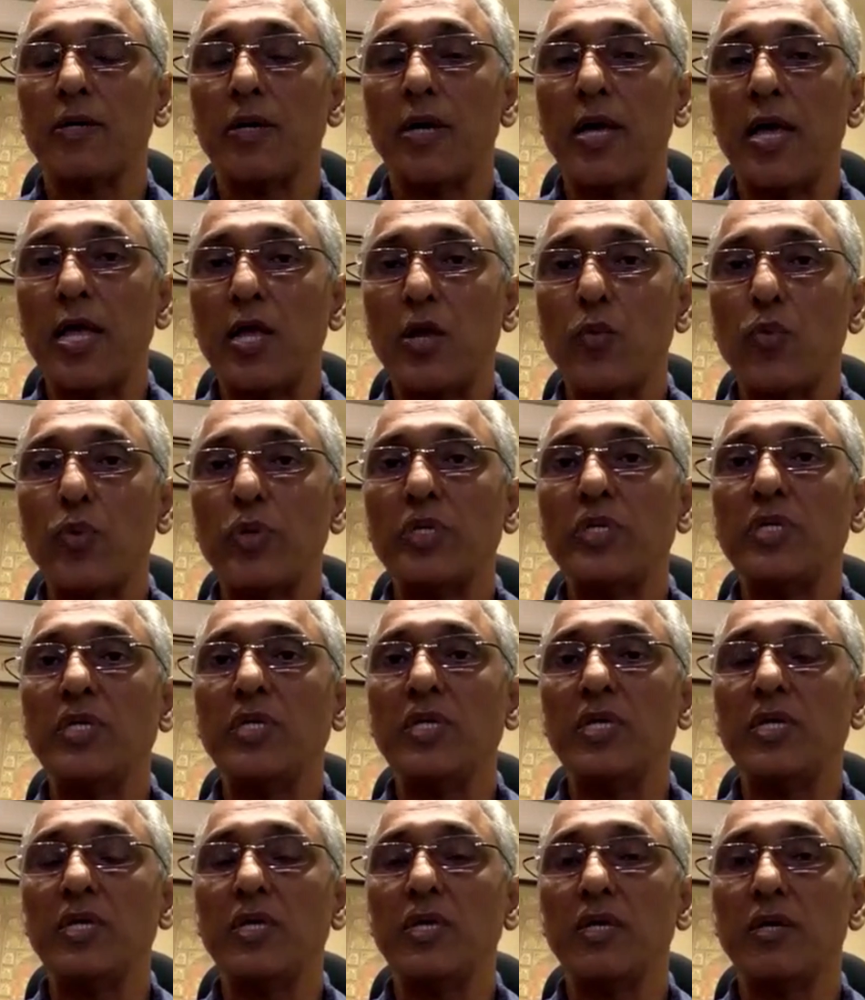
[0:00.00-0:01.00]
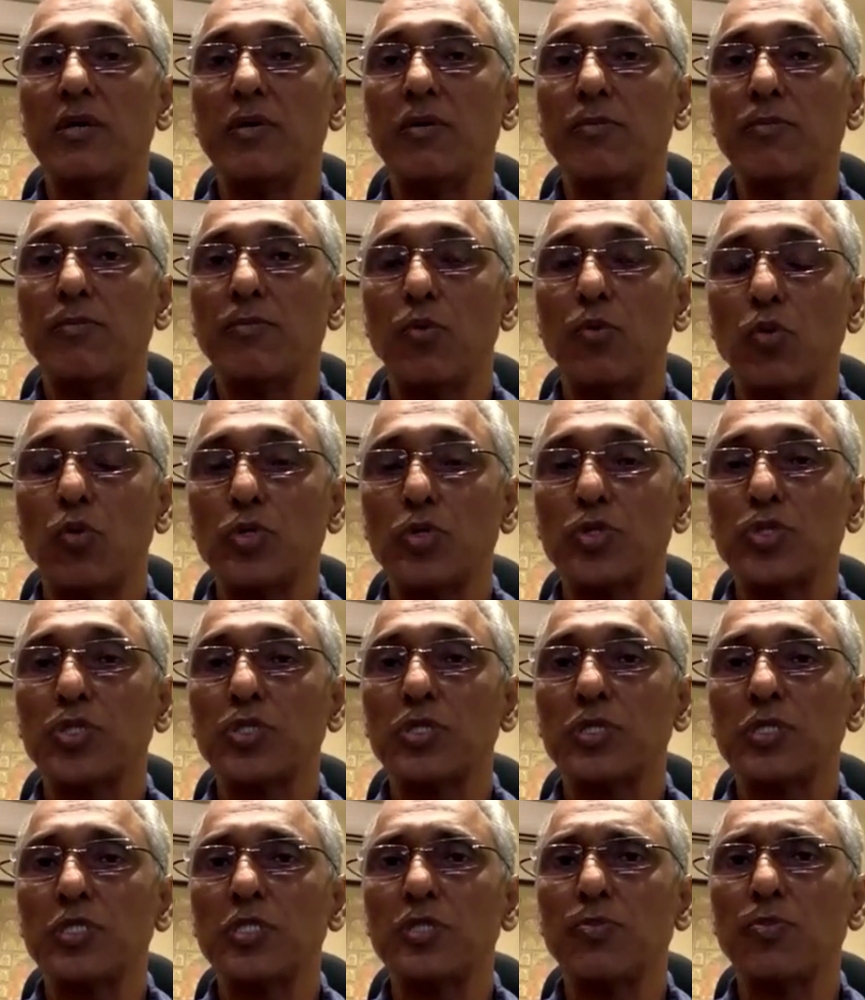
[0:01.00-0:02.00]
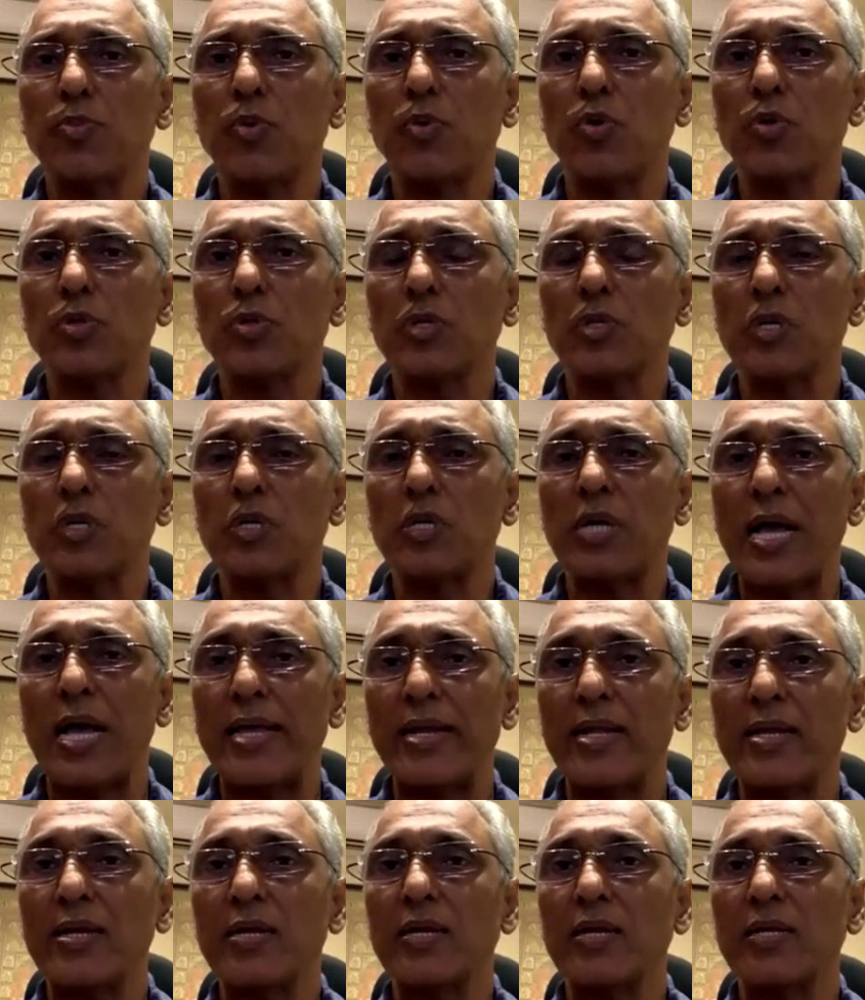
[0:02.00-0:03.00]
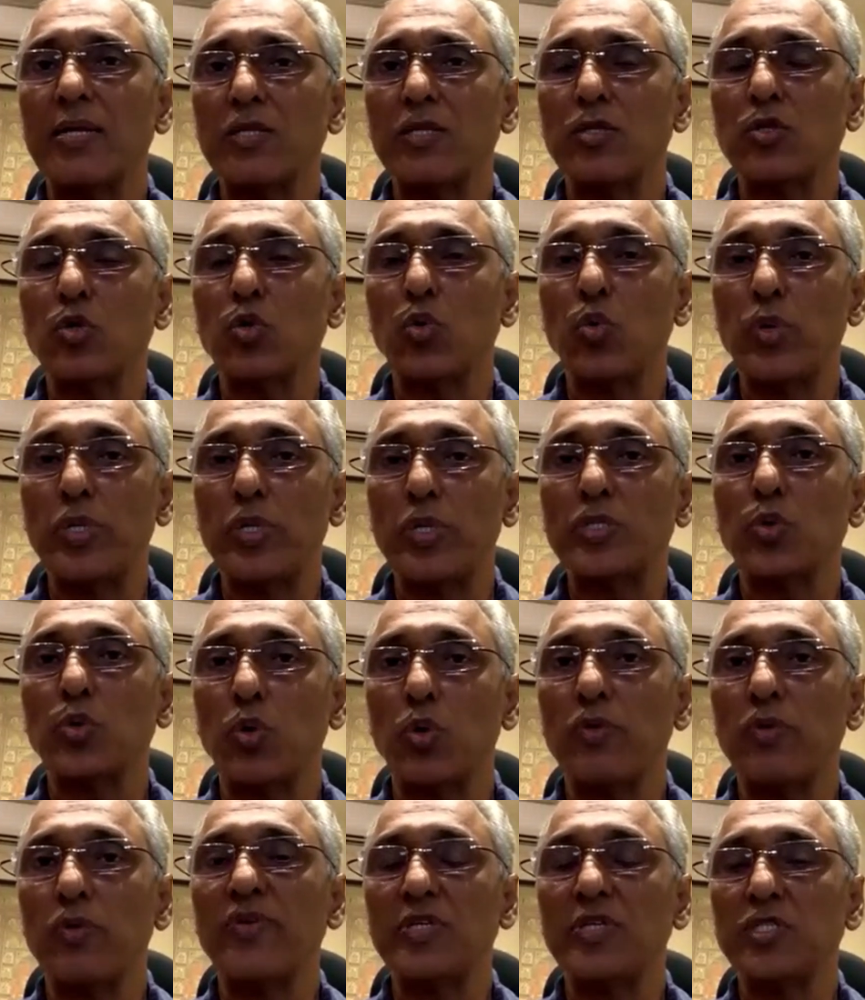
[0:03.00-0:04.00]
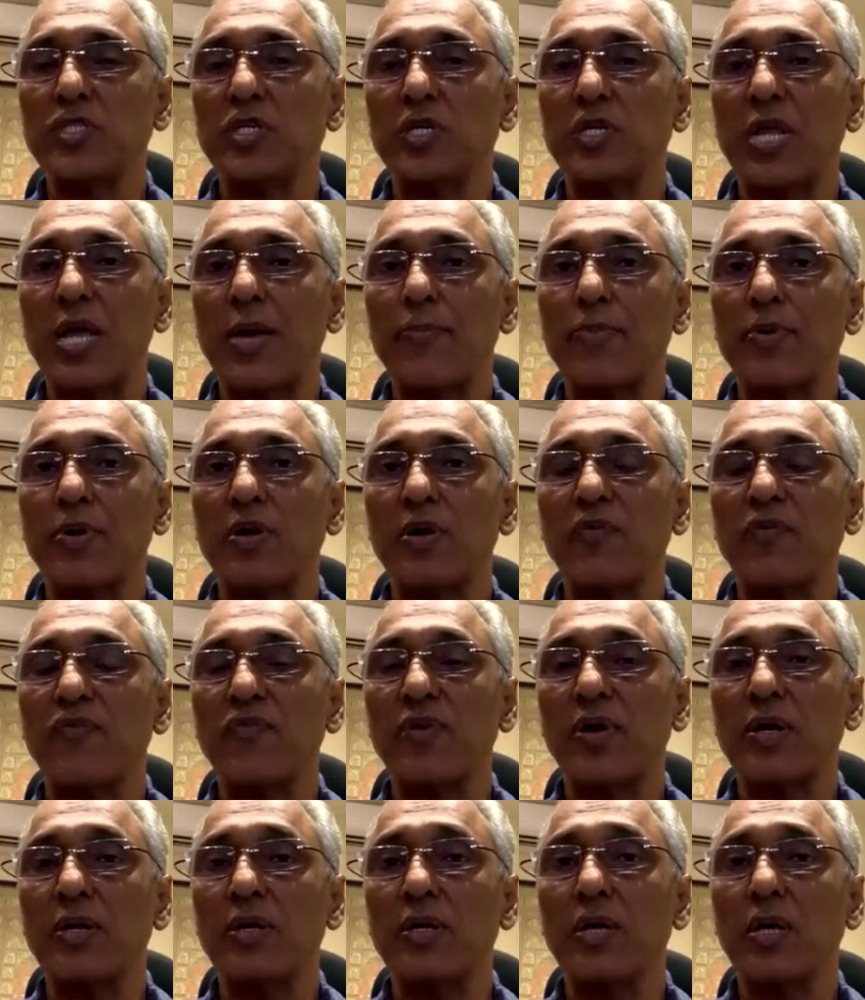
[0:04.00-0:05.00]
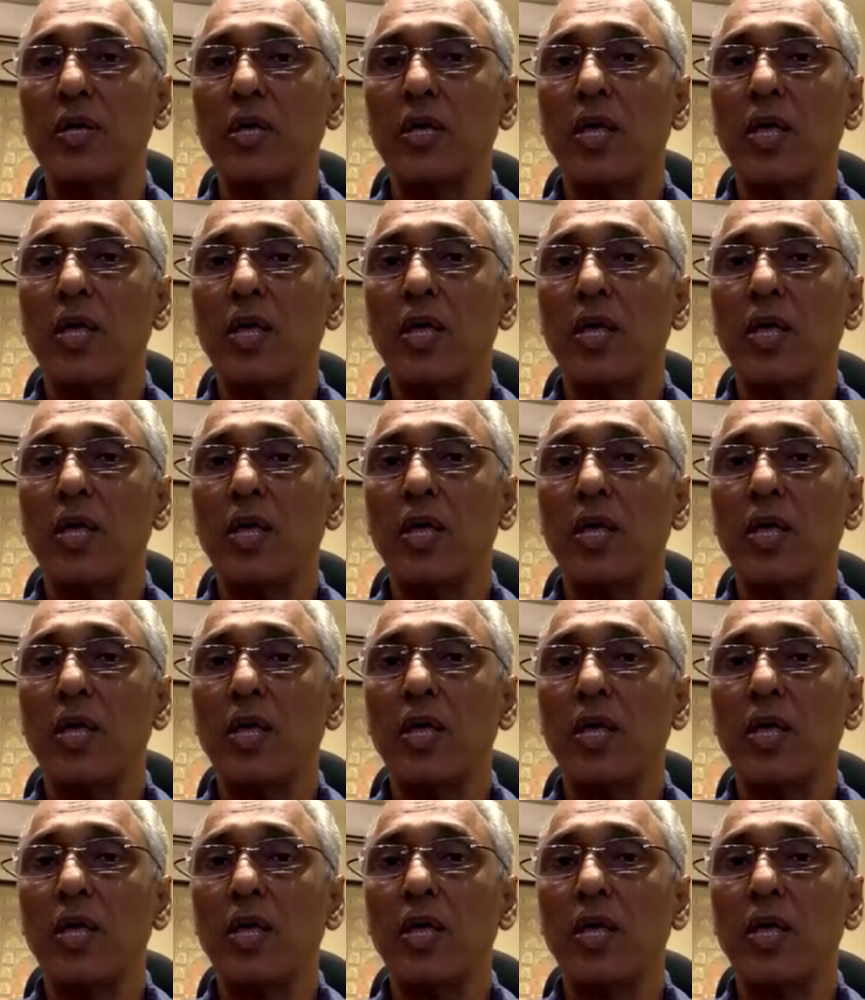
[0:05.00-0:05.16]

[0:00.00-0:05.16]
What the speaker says: equity portions both directly through its own venture capital fund,